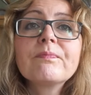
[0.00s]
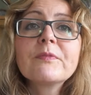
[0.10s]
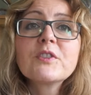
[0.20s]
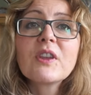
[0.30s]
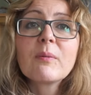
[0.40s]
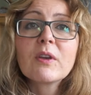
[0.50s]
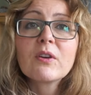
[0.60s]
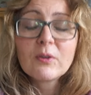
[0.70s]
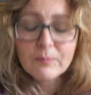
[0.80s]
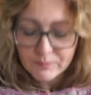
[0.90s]
So there we
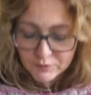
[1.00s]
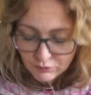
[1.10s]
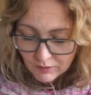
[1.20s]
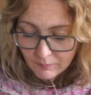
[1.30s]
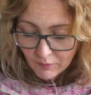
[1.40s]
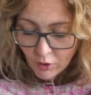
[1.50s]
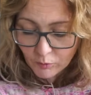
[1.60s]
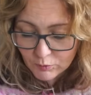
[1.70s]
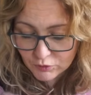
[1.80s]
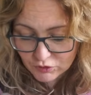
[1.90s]
go. So I'm
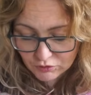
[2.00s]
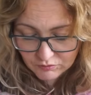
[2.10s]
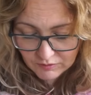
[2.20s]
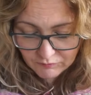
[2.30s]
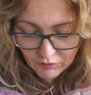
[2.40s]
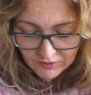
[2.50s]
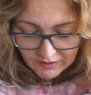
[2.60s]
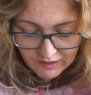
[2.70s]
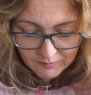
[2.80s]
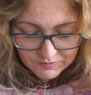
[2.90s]
almost done. I've got
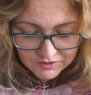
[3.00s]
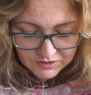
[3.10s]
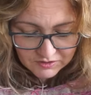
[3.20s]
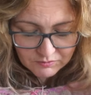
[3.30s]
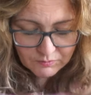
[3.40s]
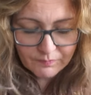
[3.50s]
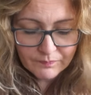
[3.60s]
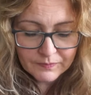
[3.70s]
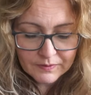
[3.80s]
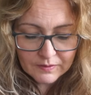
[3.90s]
that hem to do.
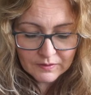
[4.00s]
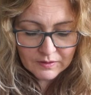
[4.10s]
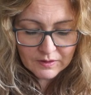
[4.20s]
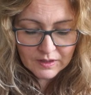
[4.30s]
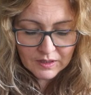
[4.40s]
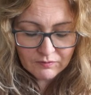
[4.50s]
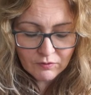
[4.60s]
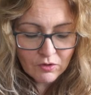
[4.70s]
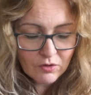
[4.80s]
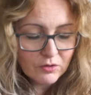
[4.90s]
I've
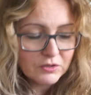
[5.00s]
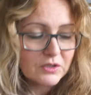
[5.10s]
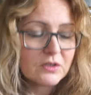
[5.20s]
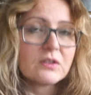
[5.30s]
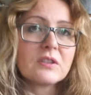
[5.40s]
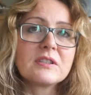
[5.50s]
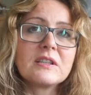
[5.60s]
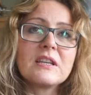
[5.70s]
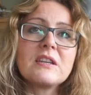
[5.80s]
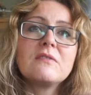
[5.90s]
got the
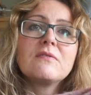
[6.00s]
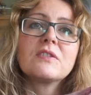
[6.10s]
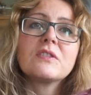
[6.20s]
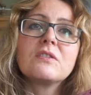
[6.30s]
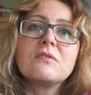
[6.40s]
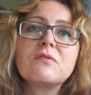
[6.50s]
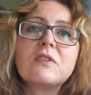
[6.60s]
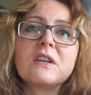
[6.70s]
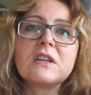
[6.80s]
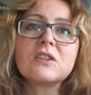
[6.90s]
sleeves to
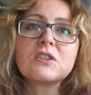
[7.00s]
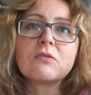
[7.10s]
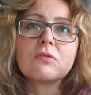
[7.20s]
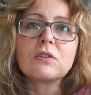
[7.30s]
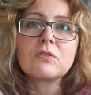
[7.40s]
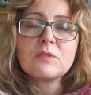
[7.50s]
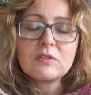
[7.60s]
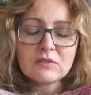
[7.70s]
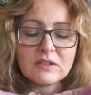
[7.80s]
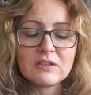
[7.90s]
finish. They're only going to be
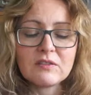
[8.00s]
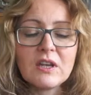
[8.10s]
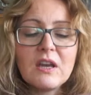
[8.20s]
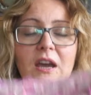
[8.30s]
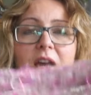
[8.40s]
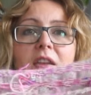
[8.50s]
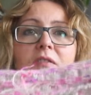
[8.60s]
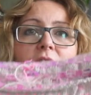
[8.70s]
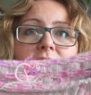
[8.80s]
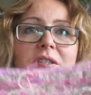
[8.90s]
short sleeves. And then I've
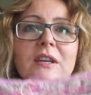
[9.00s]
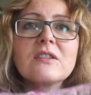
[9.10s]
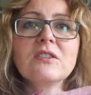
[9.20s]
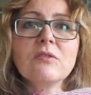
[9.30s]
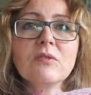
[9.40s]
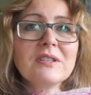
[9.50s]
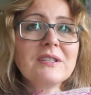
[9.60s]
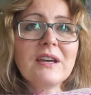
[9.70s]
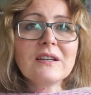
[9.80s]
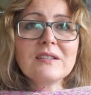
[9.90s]
got this neck to do. This
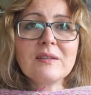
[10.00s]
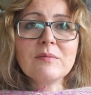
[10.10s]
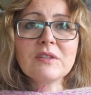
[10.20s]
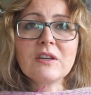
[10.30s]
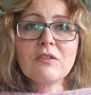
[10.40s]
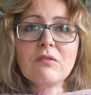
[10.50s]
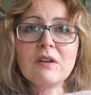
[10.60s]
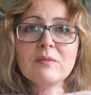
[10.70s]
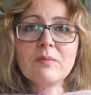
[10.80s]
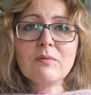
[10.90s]
neck seems
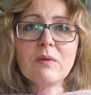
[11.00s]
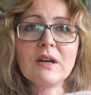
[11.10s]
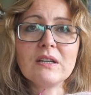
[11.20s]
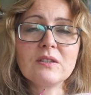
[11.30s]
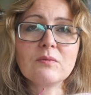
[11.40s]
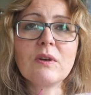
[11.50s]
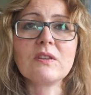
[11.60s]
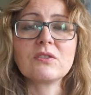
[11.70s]
incredibly wide as well.